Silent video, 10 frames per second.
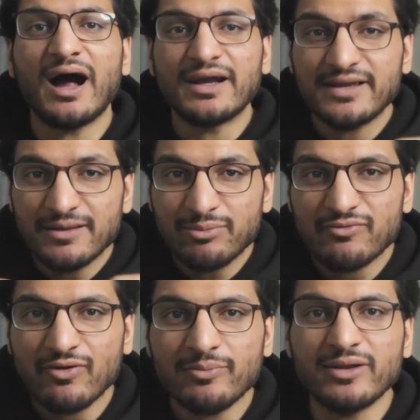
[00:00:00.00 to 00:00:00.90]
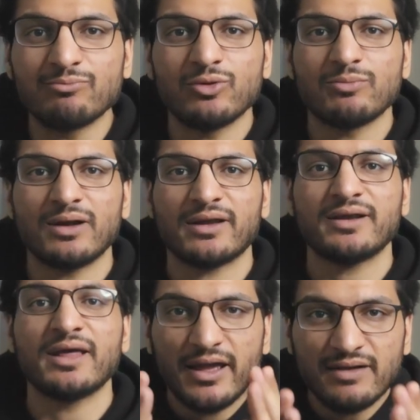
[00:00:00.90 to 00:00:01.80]
underperform in bull
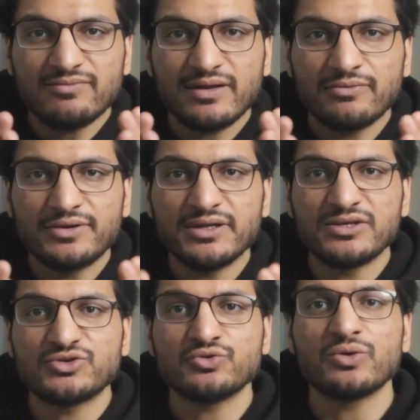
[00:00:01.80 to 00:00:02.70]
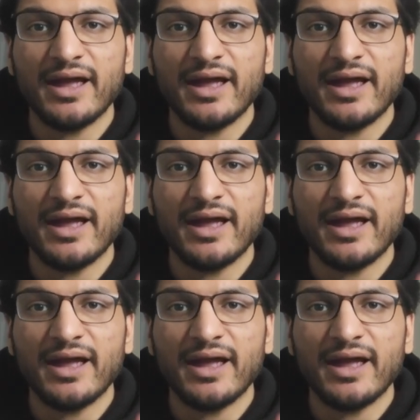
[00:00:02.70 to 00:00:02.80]
market, have liquidity issue,